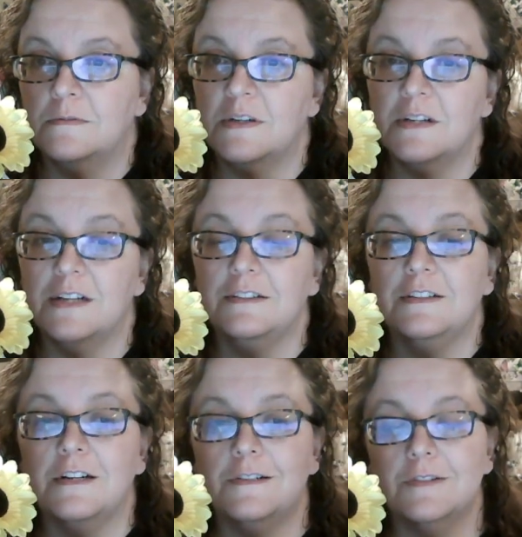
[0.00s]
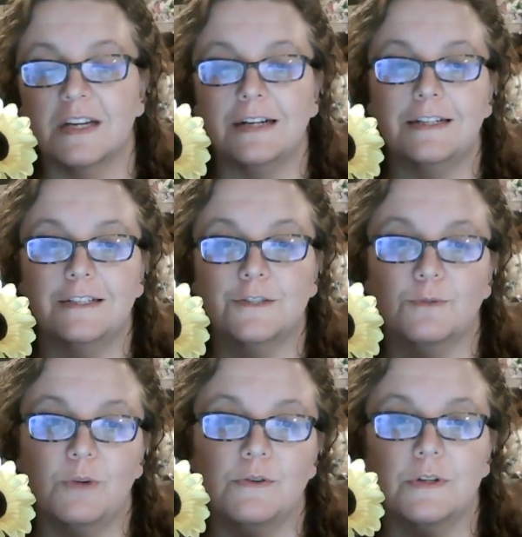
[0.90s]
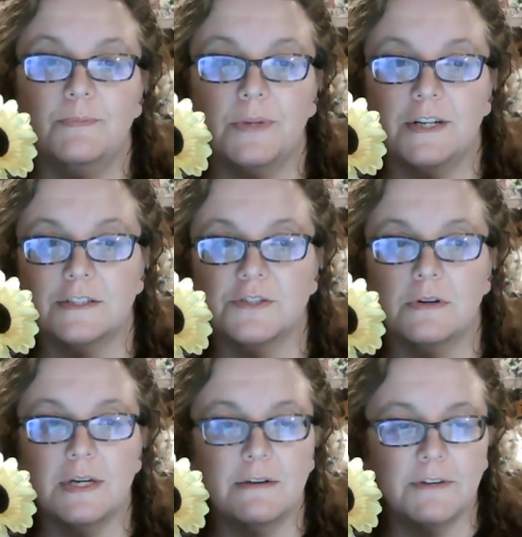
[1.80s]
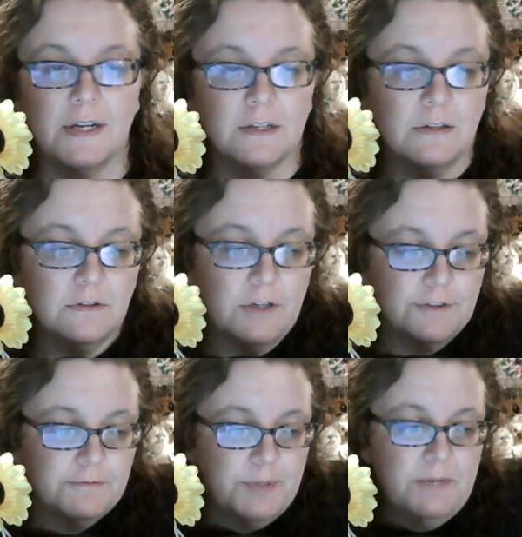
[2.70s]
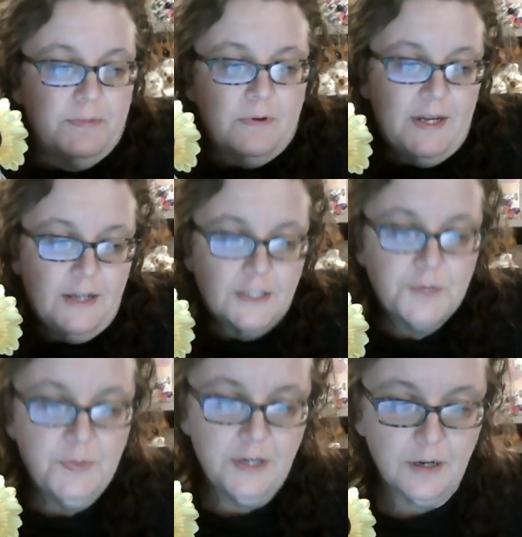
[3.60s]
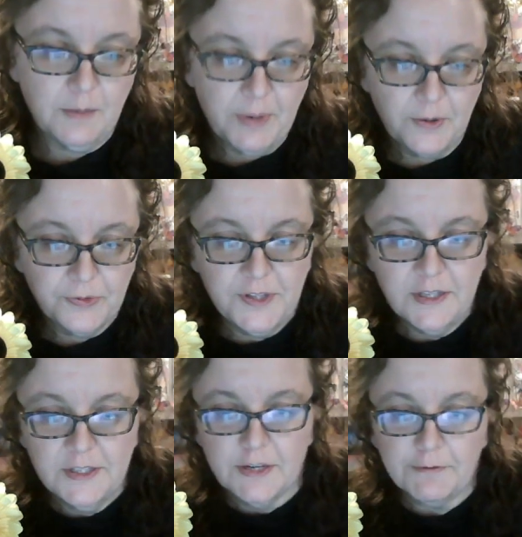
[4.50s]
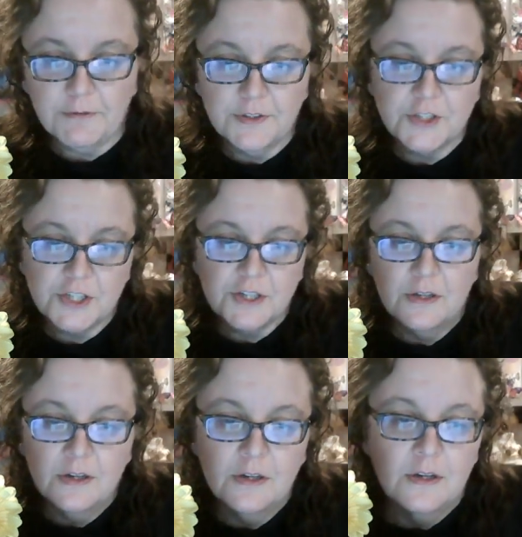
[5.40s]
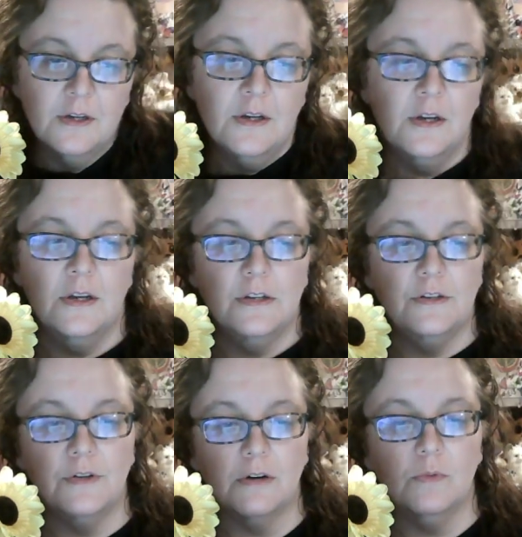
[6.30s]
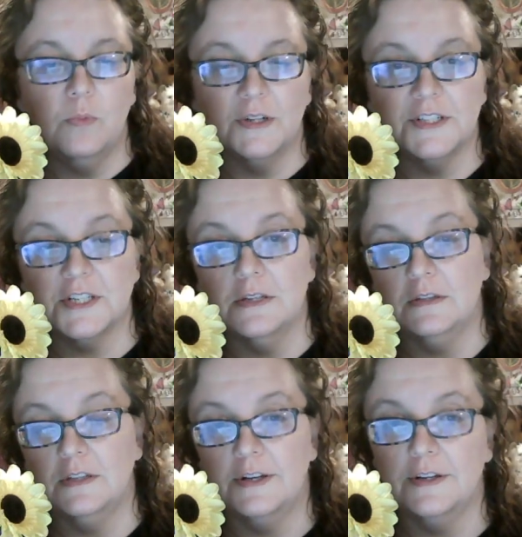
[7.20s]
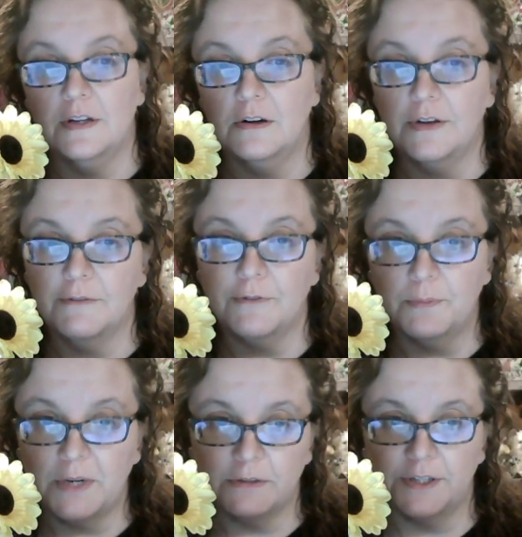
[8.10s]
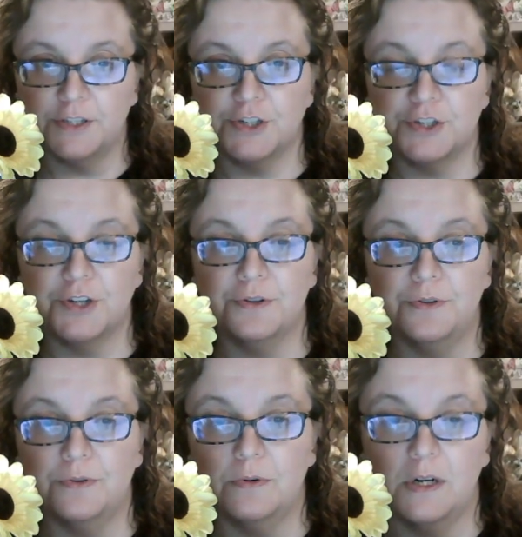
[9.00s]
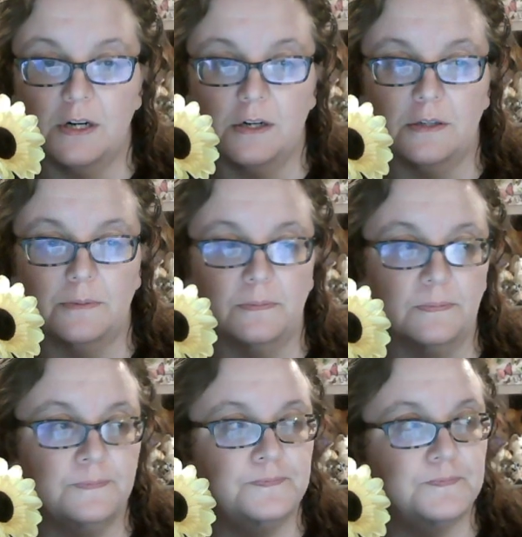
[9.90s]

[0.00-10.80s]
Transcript: Well, hello guys, welcome back. So I have had a lot of people ask me about the difference, you know, what is it like going from marriage to um,